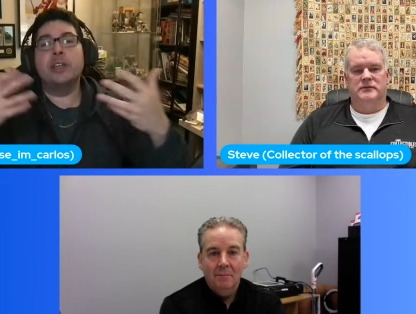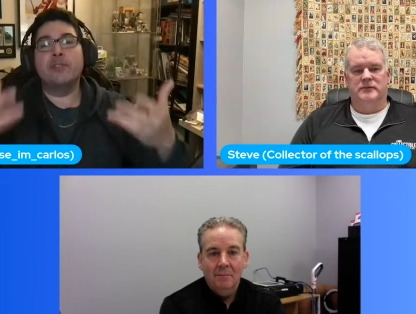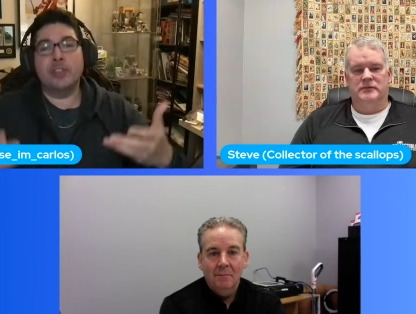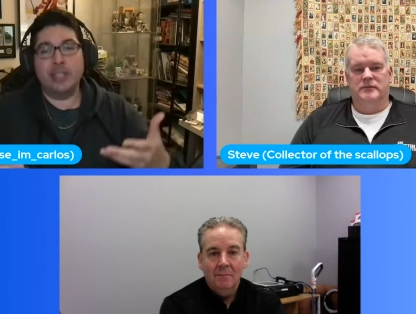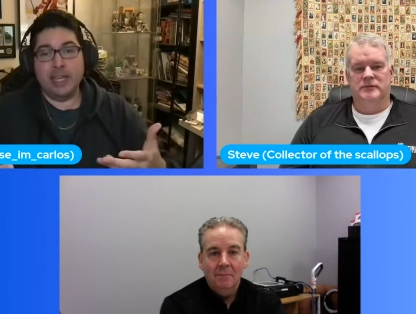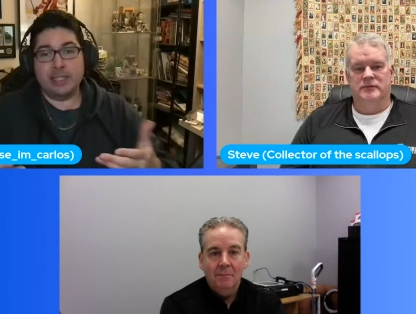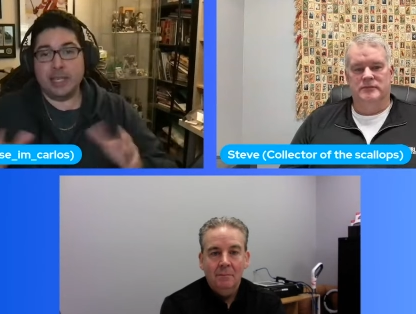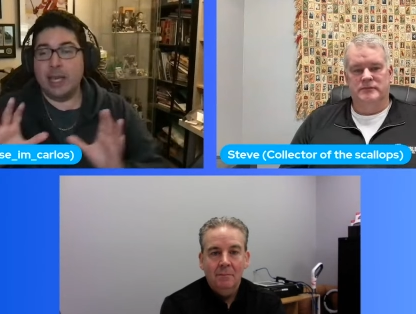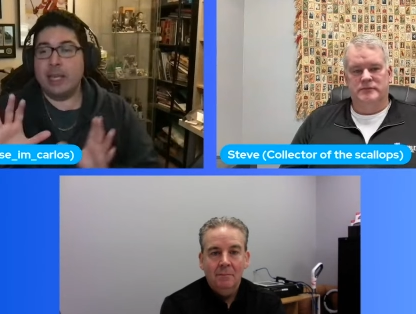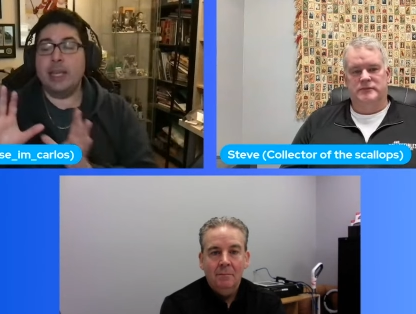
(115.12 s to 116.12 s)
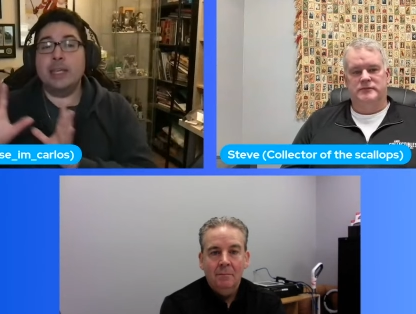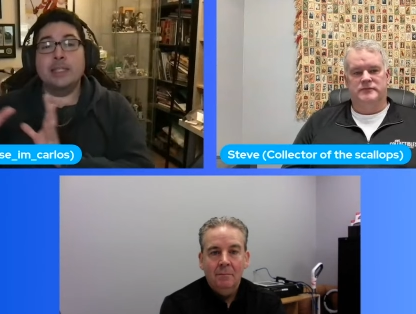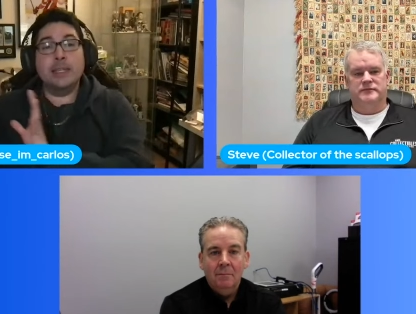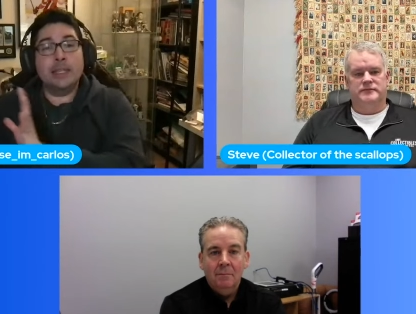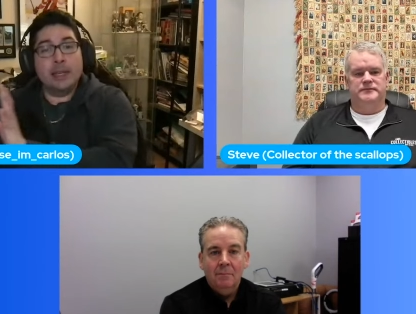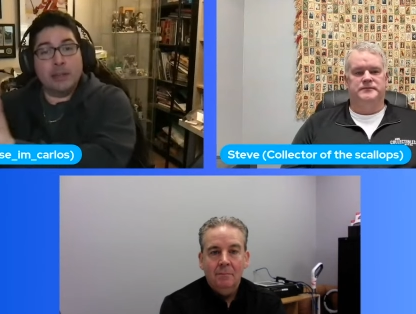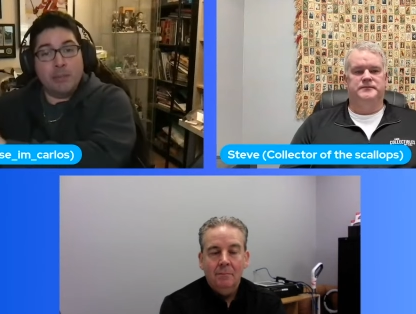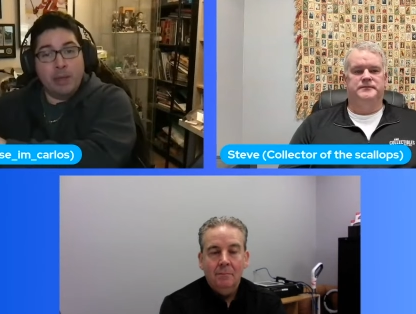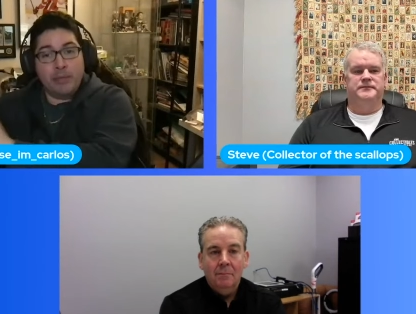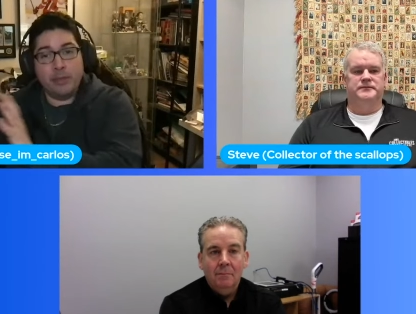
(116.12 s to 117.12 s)
Speaker 1: to give you the dates again. It is at the end of the
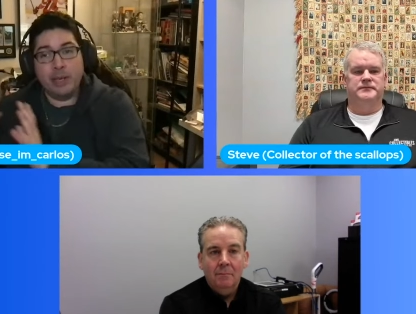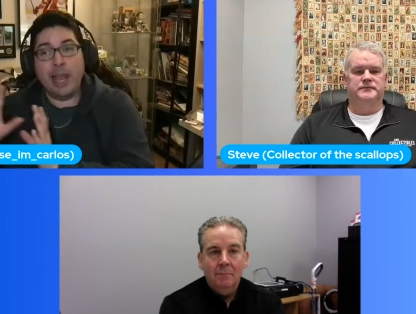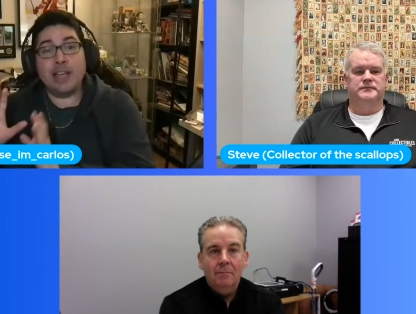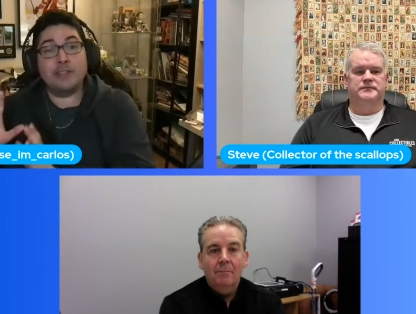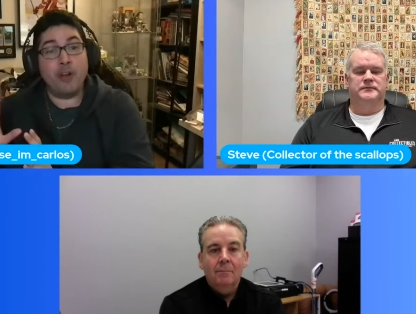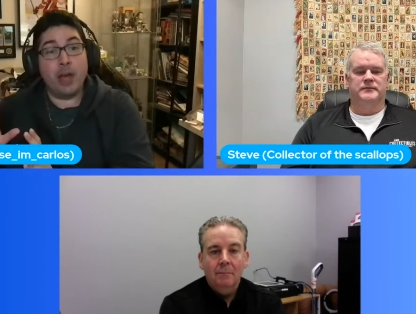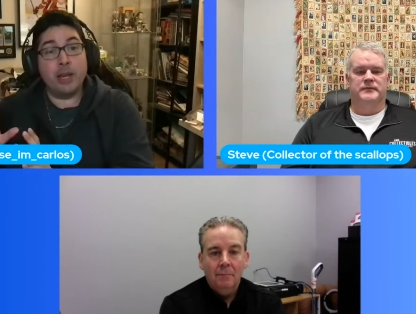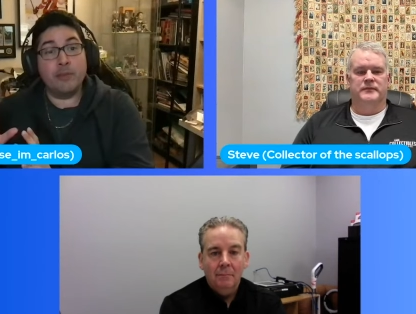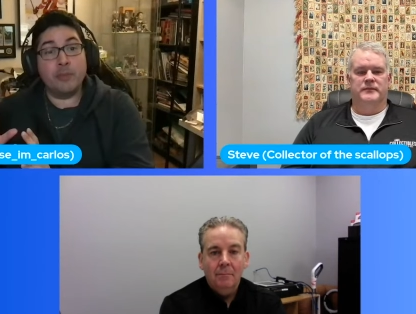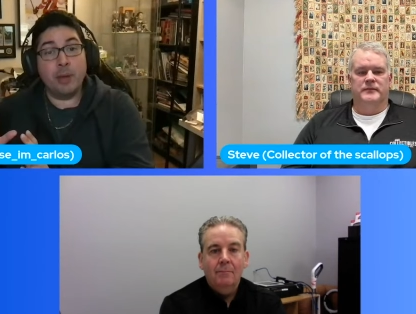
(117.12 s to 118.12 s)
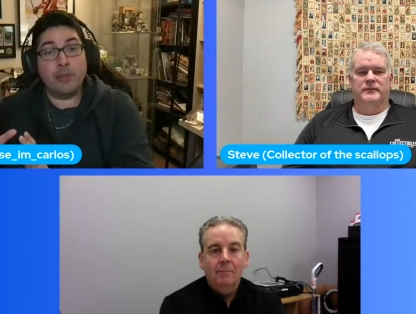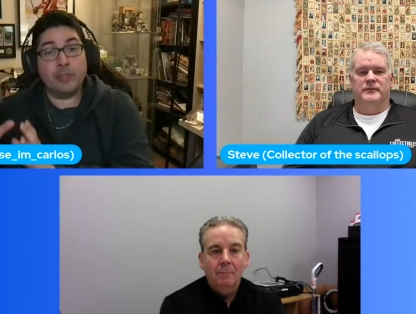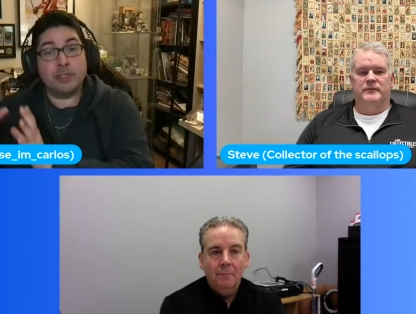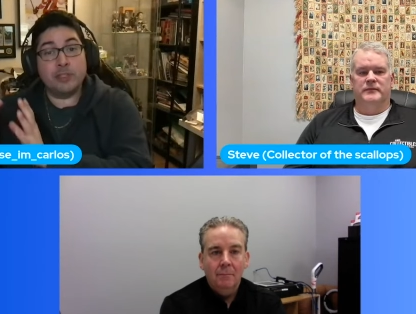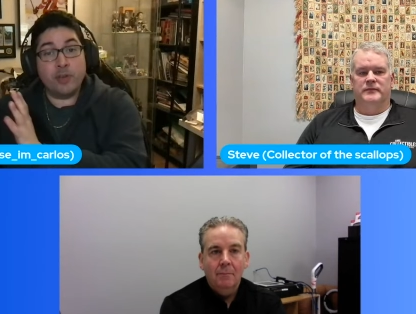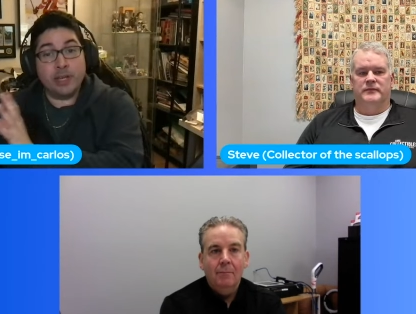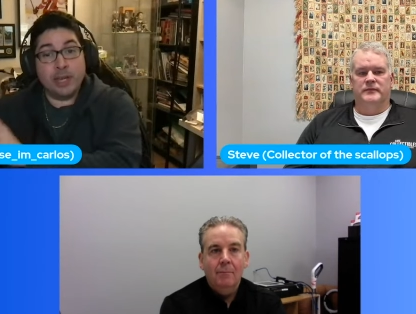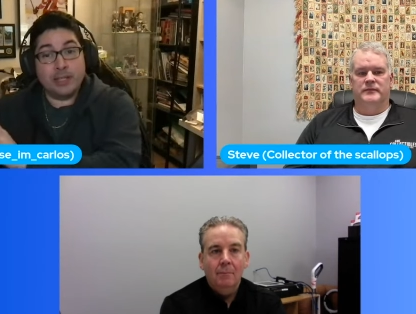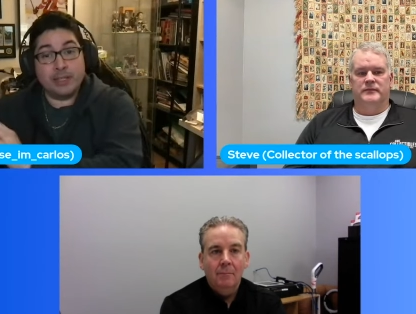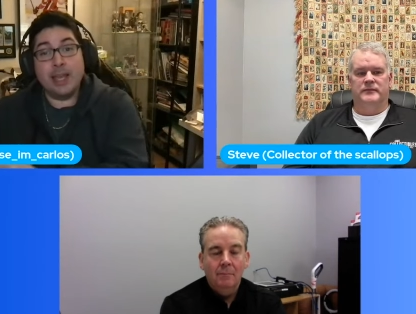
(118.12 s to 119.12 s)
month. Last Friday of the month is the trade
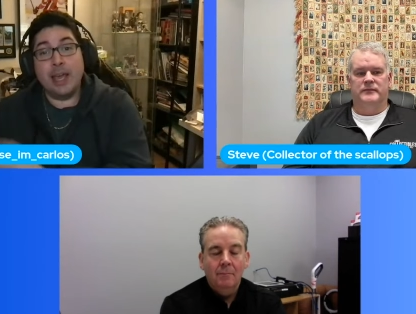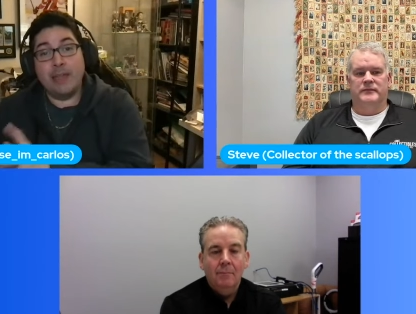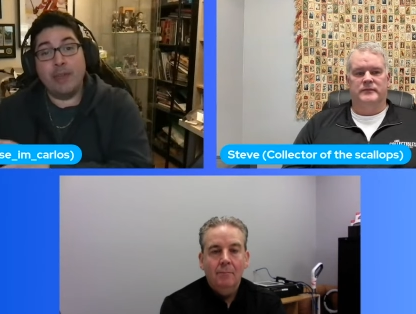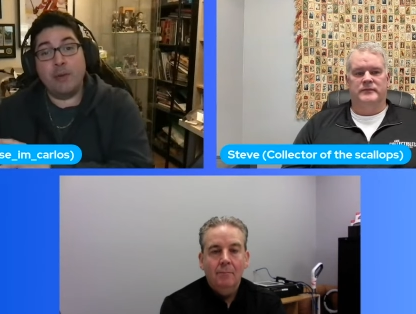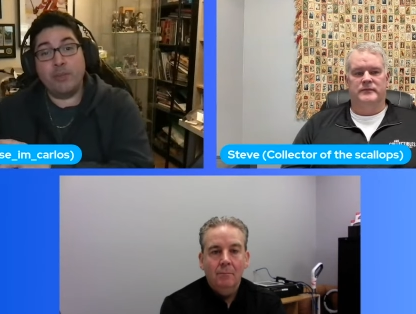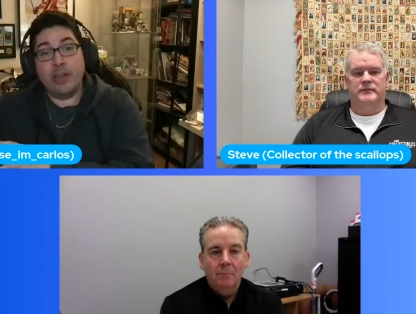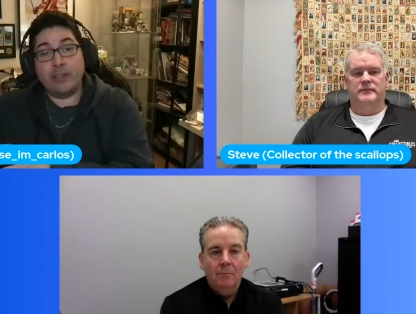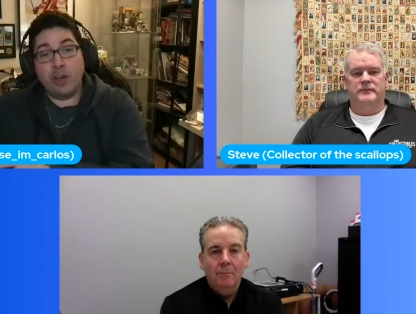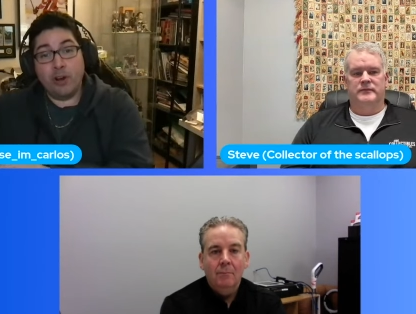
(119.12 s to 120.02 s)
nights, and then we've got the